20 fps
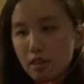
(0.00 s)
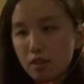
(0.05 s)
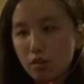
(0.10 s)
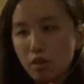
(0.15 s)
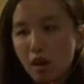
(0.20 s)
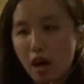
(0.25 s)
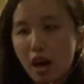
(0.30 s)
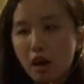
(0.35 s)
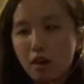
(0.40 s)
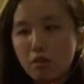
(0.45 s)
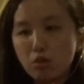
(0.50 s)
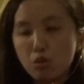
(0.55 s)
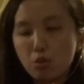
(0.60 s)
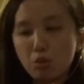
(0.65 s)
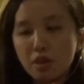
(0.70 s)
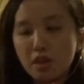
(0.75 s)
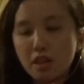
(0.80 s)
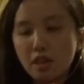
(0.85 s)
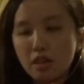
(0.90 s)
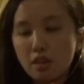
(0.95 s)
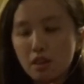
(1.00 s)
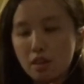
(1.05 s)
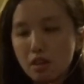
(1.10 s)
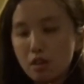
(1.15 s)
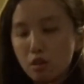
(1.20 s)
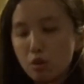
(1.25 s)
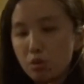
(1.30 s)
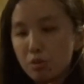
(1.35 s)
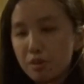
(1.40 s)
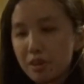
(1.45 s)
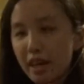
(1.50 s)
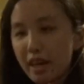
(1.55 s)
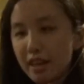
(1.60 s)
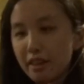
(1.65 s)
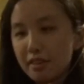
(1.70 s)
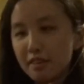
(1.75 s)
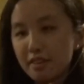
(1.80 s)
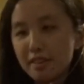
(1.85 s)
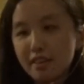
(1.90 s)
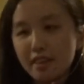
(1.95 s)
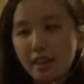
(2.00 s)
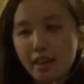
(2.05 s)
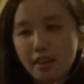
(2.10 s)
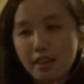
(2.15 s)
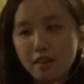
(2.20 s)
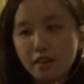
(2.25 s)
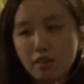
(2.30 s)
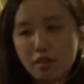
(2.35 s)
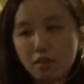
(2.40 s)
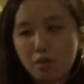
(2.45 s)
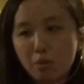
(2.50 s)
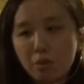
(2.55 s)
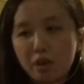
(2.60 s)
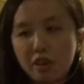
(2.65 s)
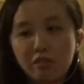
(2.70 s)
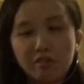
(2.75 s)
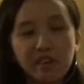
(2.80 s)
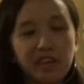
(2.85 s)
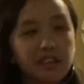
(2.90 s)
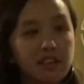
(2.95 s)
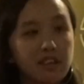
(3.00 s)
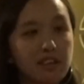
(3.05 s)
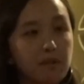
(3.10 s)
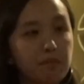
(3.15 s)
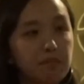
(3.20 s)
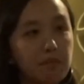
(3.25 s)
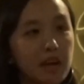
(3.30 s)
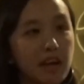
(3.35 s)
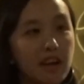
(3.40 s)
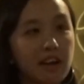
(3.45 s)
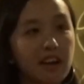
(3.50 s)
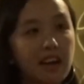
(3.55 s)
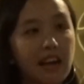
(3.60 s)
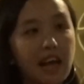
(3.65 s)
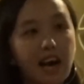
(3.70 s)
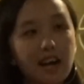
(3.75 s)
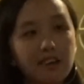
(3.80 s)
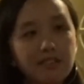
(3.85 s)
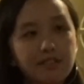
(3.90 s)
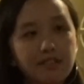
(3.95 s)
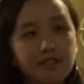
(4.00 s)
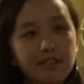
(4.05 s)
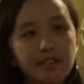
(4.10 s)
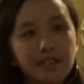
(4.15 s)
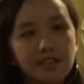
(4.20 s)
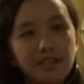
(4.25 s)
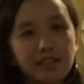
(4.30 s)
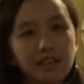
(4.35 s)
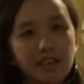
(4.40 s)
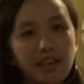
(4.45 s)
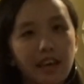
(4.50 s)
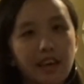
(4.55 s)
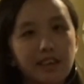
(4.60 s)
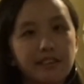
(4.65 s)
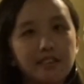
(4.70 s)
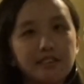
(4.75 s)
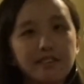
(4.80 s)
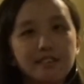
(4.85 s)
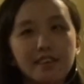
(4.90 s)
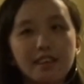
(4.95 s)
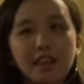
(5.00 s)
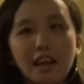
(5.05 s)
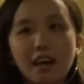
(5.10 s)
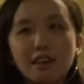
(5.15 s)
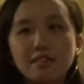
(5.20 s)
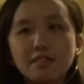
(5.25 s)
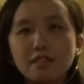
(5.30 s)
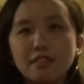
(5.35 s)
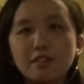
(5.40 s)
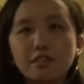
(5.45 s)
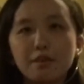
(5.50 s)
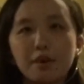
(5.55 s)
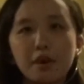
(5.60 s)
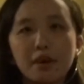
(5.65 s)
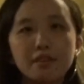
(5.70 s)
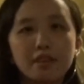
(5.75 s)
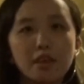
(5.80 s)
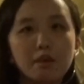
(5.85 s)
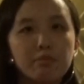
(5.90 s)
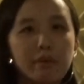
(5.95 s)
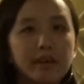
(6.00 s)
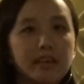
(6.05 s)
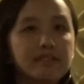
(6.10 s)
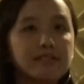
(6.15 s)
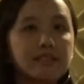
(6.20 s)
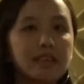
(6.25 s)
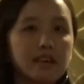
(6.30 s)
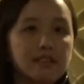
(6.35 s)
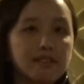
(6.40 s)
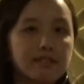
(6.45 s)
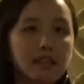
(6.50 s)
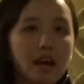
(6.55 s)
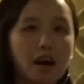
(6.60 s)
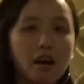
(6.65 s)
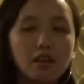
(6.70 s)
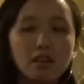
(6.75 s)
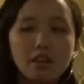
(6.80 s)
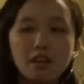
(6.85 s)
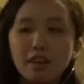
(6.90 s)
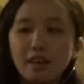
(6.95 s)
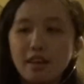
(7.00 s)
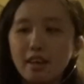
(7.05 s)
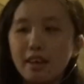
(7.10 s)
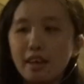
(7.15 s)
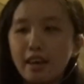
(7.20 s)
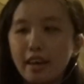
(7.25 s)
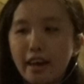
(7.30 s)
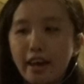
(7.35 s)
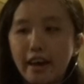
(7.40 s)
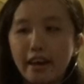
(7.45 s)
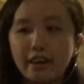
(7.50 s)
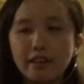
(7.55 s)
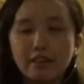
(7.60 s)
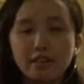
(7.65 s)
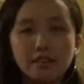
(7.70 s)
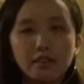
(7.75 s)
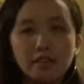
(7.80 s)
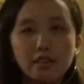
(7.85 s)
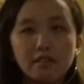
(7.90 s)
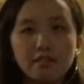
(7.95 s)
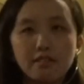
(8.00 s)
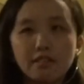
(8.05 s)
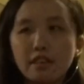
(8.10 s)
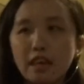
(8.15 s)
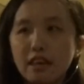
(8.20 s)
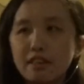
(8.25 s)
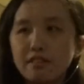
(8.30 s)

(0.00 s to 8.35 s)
So how do we do that? So we create a class, and this class is called the base text style, and this